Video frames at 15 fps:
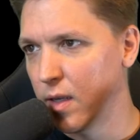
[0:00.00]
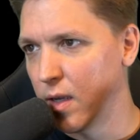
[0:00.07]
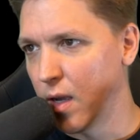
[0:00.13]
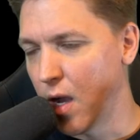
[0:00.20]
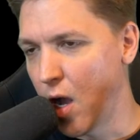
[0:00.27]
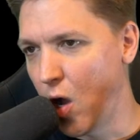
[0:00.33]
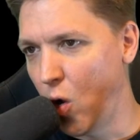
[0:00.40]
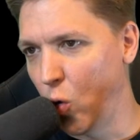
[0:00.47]

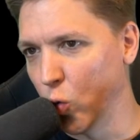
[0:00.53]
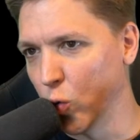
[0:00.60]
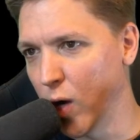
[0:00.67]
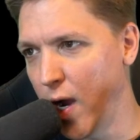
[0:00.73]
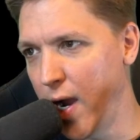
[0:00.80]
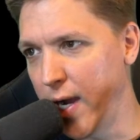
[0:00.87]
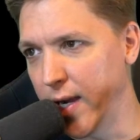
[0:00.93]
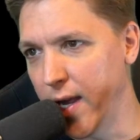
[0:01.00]
All
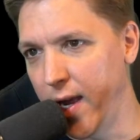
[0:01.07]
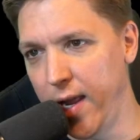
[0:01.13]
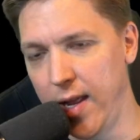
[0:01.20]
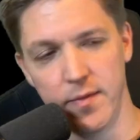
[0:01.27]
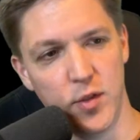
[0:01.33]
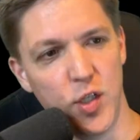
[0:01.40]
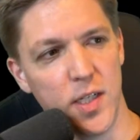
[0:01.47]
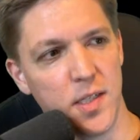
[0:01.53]
right, I
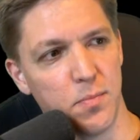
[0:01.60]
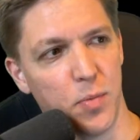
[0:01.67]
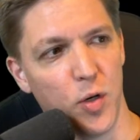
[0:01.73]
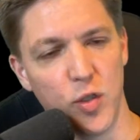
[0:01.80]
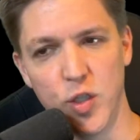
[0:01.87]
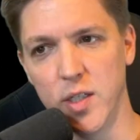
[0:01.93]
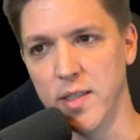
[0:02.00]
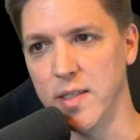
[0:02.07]
have just
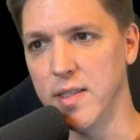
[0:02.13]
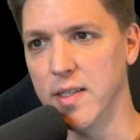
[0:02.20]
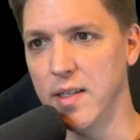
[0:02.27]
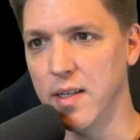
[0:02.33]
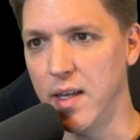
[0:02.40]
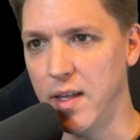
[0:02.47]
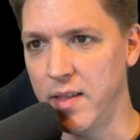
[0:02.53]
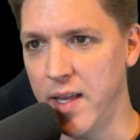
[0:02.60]
purchased
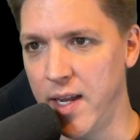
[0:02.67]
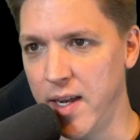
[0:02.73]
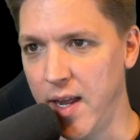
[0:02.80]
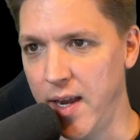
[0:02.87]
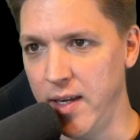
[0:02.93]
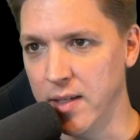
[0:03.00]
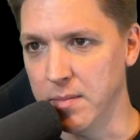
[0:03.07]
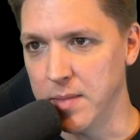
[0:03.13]
that
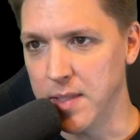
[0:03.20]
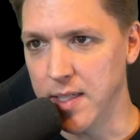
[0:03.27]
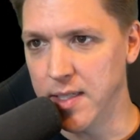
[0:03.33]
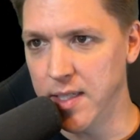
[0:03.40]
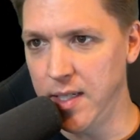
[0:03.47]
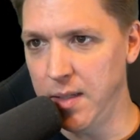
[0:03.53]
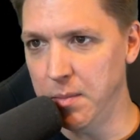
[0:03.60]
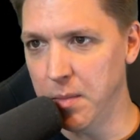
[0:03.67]
item.
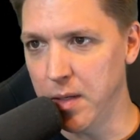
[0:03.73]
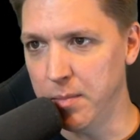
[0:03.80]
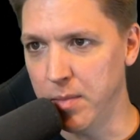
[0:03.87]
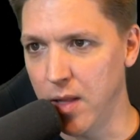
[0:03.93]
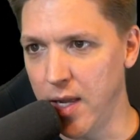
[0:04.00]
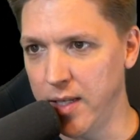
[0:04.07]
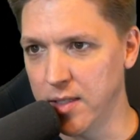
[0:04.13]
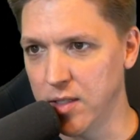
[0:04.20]
Sateem
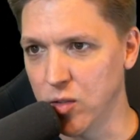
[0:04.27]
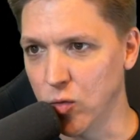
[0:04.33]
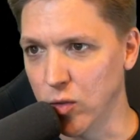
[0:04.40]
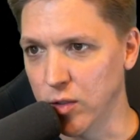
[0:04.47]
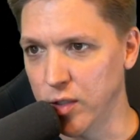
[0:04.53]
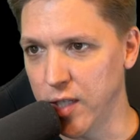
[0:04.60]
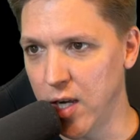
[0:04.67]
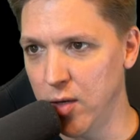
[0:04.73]
Appliance Store.
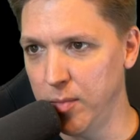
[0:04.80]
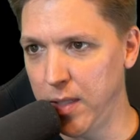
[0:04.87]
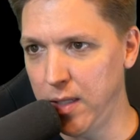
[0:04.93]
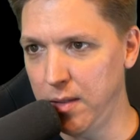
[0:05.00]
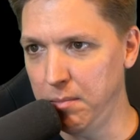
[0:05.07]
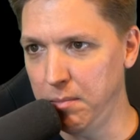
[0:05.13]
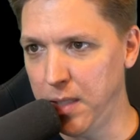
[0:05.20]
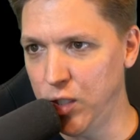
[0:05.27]

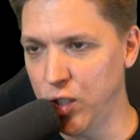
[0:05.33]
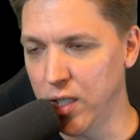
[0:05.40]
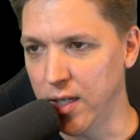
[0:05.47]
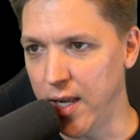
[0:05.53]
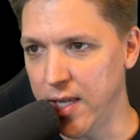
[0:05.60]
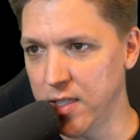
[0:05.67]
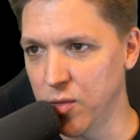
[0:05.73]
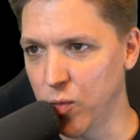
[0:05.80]
Xiaomi
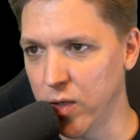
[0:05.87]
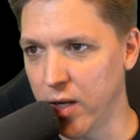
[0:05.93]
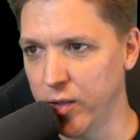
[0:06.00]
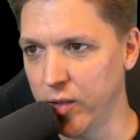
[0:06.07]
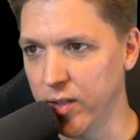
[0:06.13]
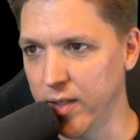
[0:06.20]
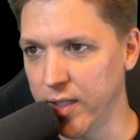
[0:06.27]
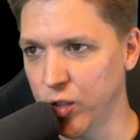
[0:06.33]
Mija
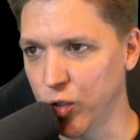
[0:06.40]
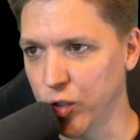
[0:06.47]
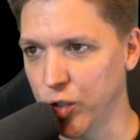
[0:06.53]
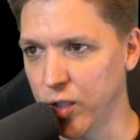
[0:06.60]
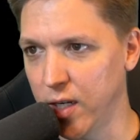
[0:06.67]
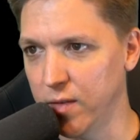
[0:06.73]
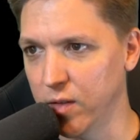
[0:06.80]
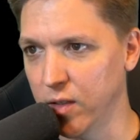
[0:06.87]
S100 electric
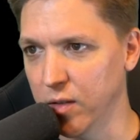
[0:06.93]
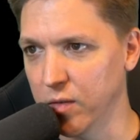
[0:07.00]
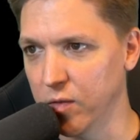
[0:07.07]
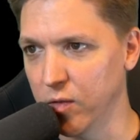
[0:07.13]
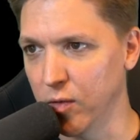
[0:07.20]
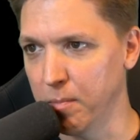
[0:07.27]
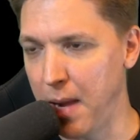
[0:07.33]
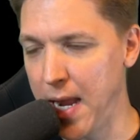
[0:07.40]
shaver
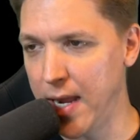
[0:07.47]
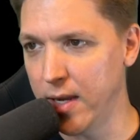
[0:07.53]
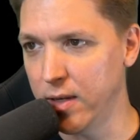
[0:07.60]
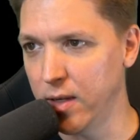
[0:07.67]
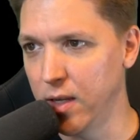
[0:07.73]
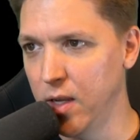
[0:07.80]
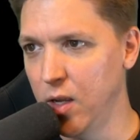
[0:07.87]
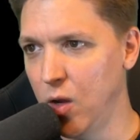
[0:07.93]
for
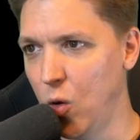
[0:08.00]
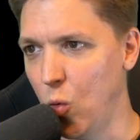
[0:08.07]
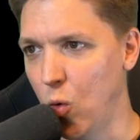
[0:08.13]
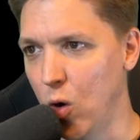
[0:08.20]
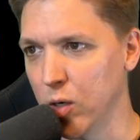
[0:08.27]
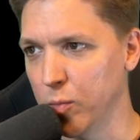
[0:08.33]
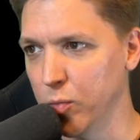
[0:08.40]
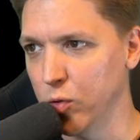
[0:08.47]
man.
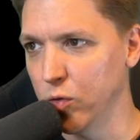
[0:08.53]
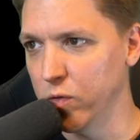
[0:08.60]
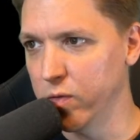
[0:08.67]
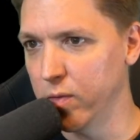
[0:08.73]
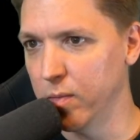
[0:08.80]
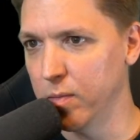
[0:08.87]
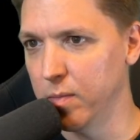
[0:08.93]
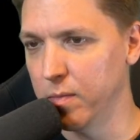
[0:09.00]

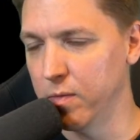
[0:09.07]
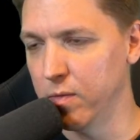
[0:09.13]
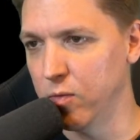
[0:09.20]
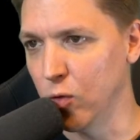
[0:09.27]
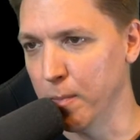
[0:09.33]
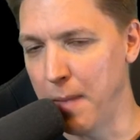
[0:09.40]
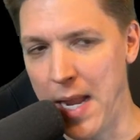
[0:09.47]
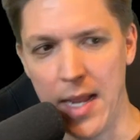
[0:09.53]
Waterproof
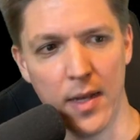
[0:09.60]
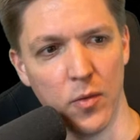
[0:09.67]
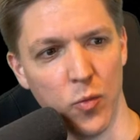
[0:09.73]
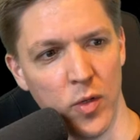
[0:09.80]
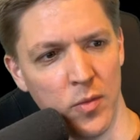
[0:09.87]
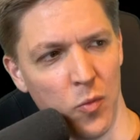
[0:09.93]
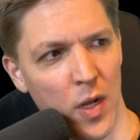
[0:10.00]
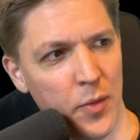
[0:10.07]
for man.
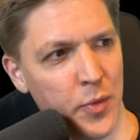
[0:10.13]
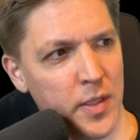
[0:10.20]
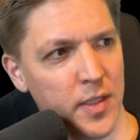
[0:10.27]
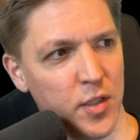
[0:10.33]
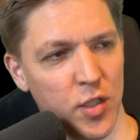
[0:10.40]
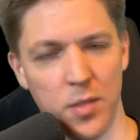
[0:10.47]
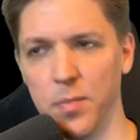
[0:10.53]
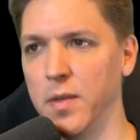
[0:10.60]
Why wouldn't it
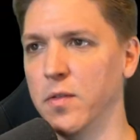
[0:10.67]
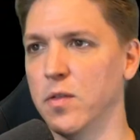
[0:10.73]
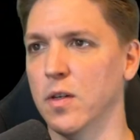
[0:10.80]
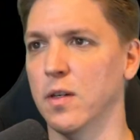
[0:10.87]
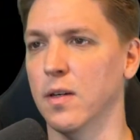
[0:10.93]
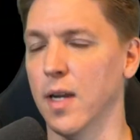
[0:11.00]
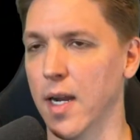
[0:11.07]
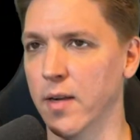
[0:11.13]
just be
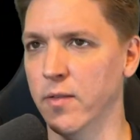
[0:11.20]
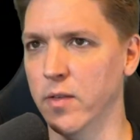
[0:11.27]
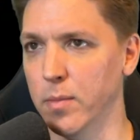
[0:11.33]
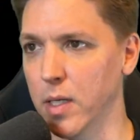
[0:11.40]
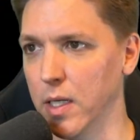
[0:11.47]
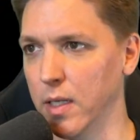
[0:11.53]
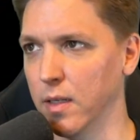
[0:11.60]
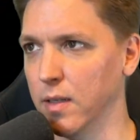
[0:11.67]
for
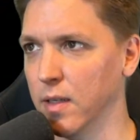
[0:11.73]
everybody?